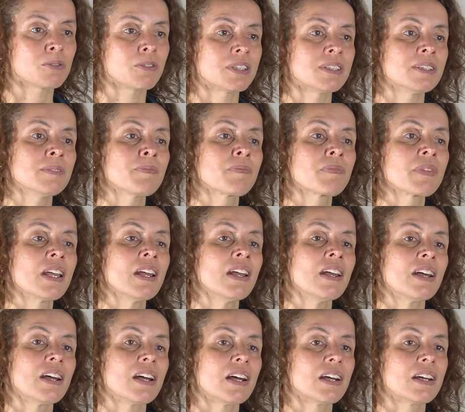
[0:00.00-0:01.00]
well.
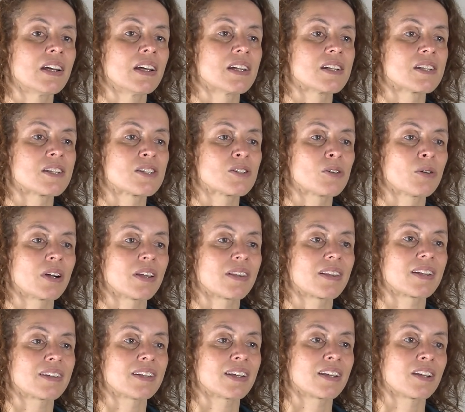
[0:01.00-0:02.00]
And so I
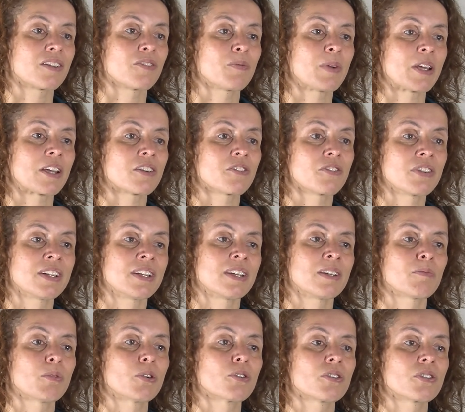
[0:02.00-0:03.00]
think they can make a really
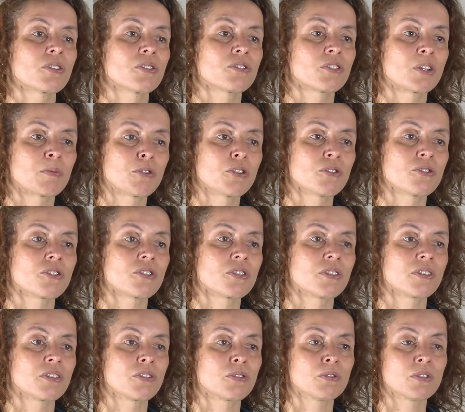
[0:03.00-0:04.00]
important
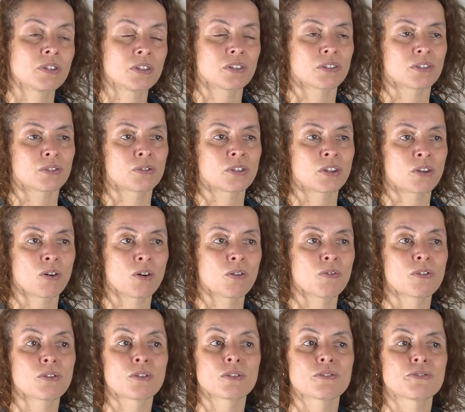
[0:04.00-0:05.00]
contribution to the
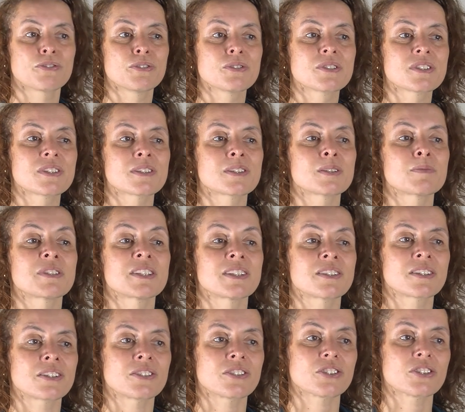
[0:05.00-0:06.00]
overall food systems
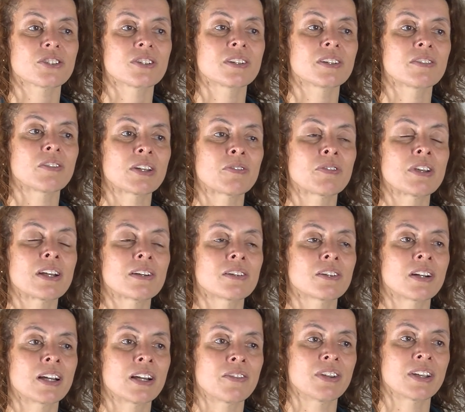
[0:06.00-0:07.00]
discussion that we
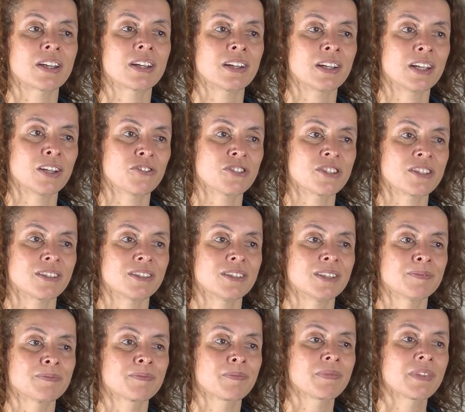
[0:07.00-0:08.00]
are having in
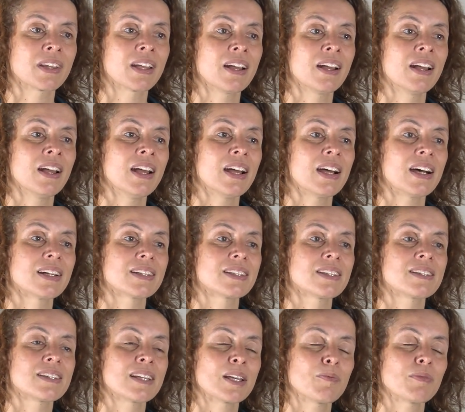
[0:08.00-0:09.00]
IFSTAL. At
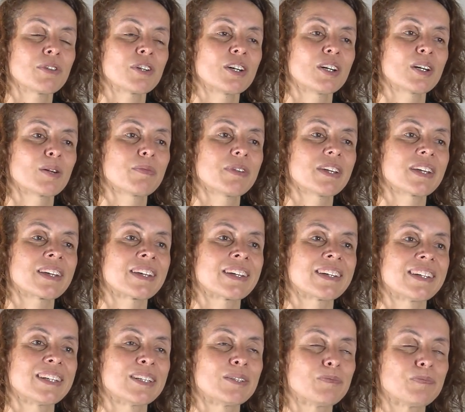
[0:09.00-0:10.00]
the same time, they
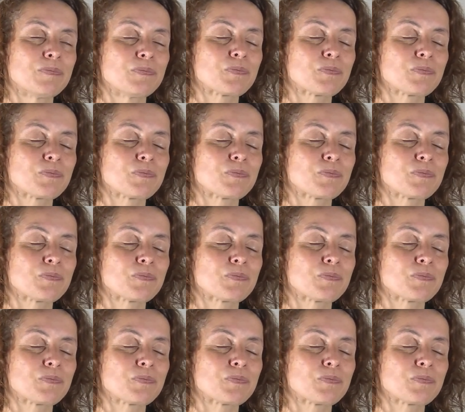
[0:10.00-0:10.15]
can